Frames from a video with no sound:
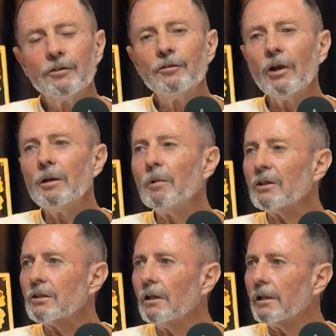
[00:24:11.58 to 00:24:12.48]
very
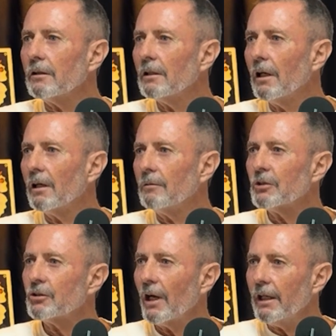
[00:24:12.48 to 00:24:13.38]
much like
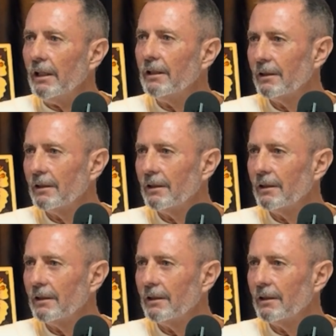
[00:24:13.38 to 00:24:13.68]
Stratty.